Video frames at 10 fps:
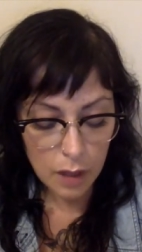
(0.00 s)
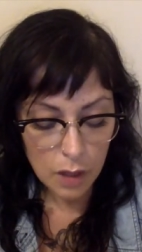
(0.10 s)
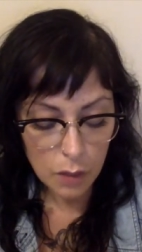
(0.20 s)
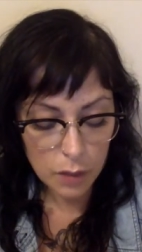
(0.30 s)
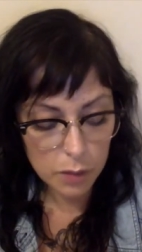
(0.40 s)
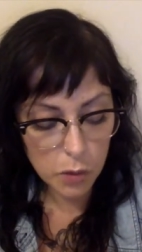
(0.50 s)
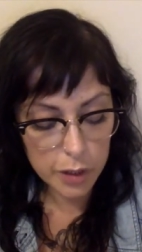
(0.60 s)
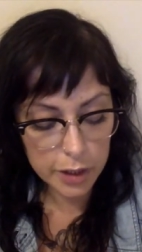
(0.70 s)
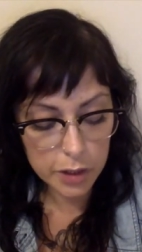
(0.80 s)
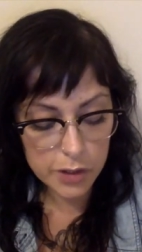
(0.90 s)
When the
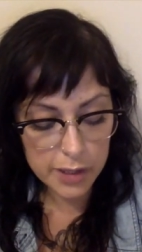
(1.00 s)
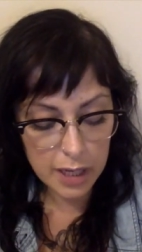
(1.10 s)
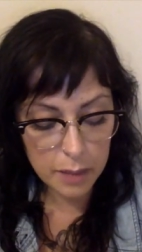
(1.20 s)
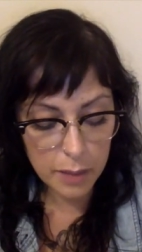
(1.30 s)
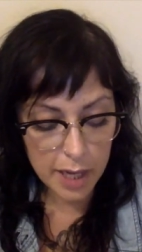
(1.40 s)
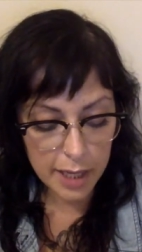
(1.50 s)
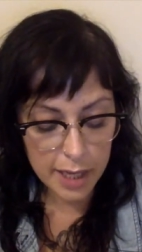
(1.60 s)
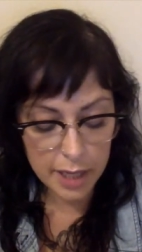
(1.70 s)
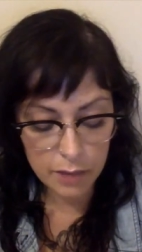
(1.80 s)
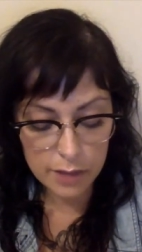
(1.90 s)
morning nurse came by
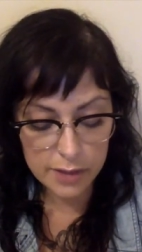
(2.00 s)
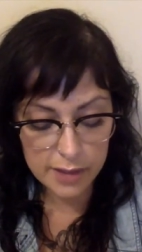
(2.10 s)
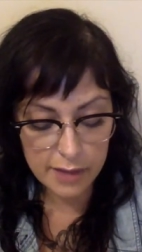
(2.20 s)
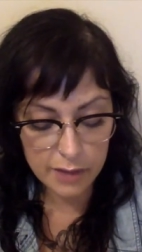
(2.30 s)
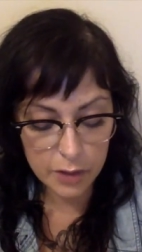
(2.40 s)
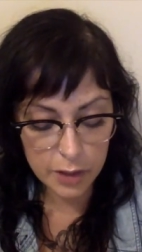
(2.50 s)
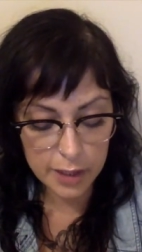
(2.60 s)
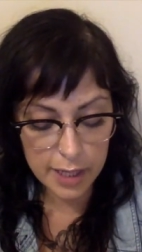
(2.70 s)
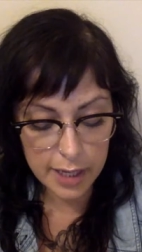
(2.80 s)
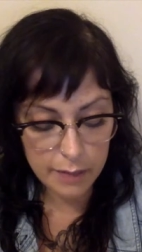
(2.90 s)
at around
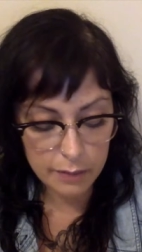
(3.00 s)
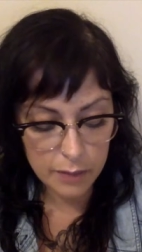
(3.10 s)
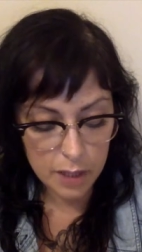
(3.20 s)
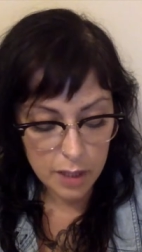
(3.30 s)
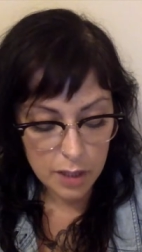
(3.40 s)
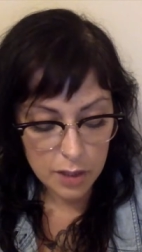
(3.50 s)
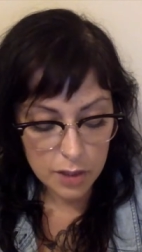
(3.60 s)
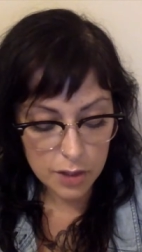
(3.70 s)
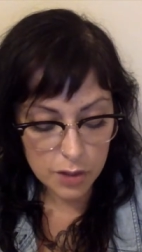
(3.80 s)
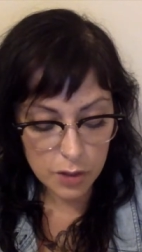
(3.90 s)
7:30 a.m.,
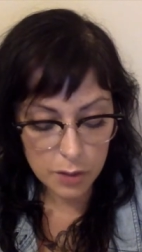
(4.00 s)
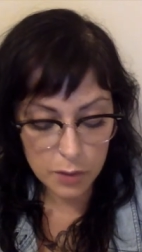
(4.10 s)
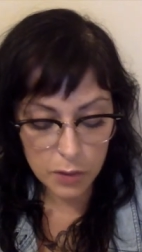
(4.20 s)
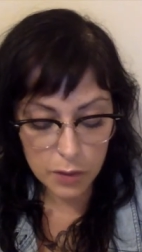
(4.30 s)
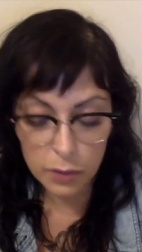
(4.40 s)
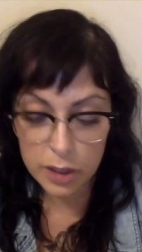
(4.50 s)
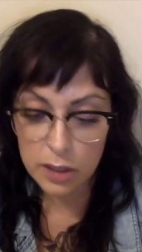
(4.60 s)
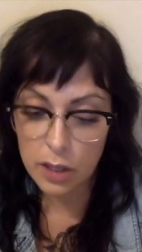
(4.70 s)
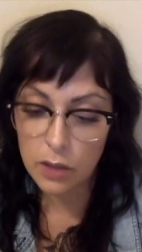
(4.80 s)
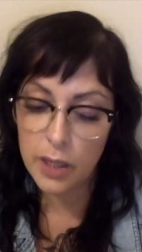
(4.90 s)
she saw the broken
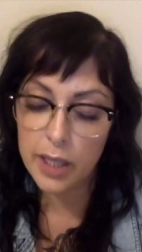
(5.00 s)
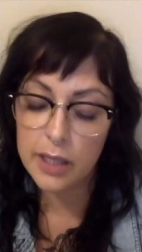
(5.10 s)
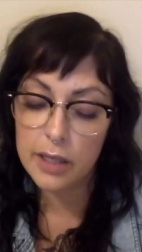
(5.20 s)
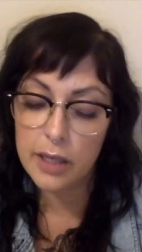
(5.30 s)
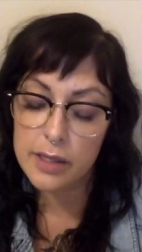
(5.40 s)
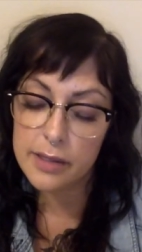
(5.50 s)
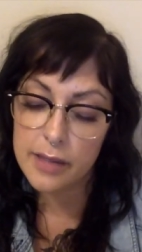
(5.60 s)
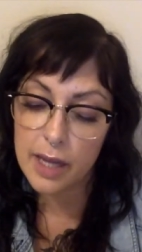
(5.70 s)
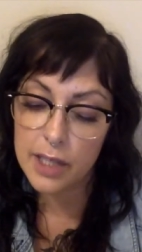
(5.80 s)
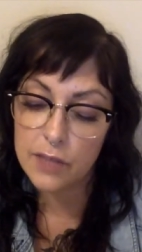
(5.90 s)
window, and
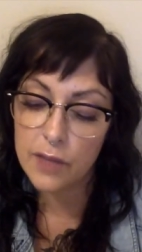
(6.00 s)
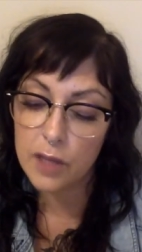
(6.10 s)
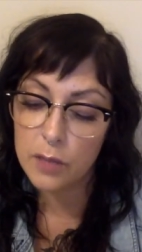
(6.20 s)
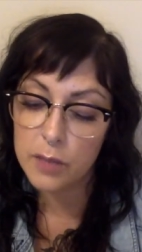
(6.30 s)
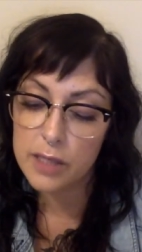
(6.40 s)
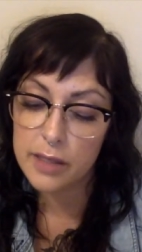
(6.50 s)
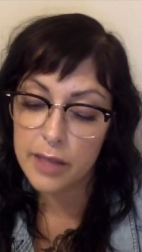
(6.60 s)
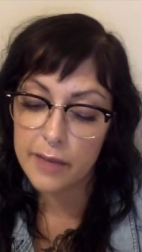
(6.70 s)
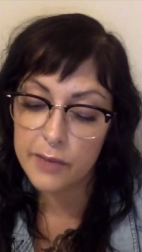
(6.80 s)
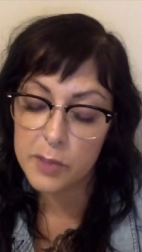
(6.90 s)
inside she found Miet's
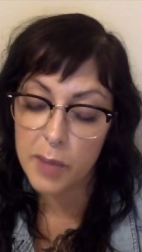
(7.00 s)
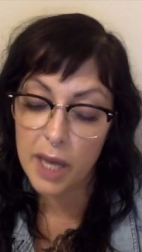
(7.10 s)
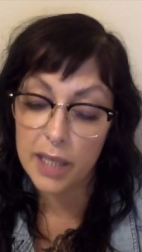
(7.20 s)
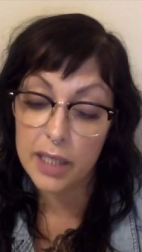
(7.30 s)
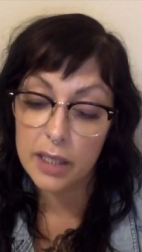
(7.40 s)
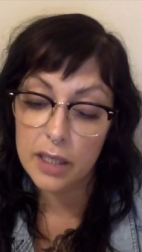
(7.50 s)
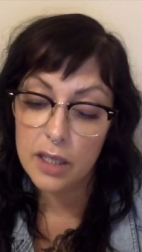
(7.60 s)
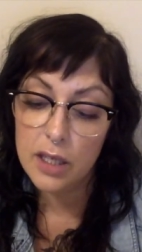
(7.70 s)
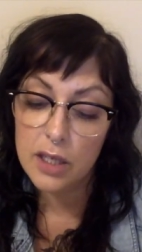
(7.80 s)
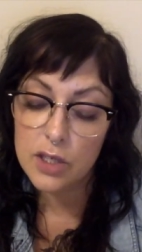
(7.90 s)
lifeless body.
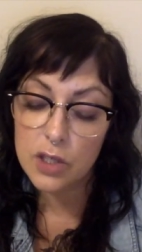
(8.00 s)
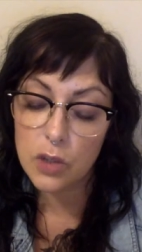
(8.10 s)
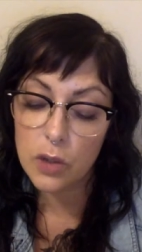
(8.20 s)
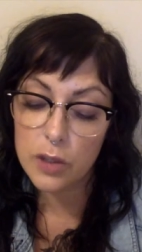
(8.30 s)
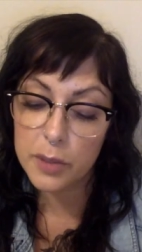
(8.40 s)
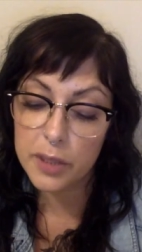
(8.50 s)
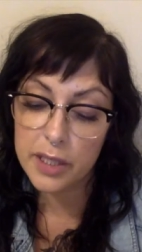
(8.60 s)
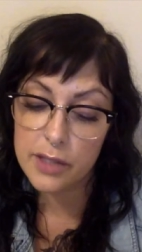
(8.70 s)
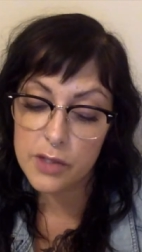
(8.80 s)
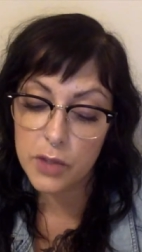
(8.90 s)
She called the
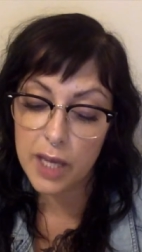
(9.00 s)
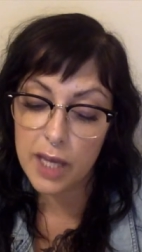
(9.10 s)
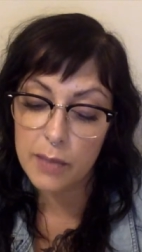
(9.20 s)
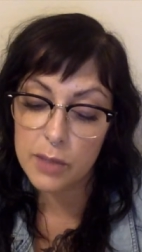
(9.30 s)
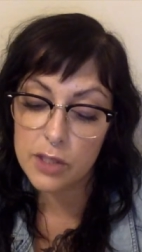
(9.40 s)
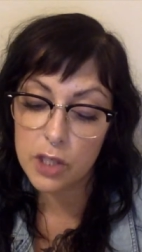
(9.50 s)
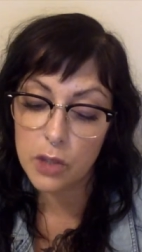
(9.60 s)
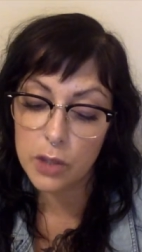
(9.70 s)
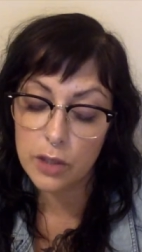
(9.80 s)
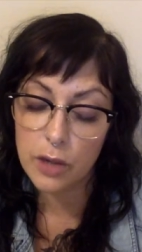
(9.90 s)
police, who came and
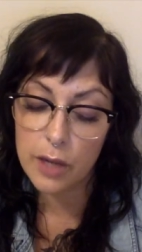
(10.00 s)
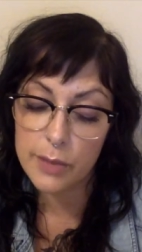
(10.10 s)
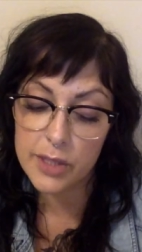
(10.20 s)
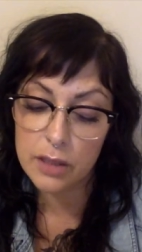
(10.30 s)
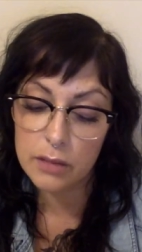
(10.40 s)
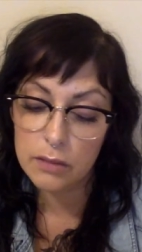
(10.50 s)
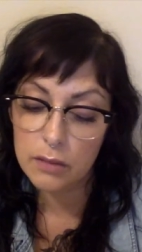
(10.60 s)
secured the crime scene.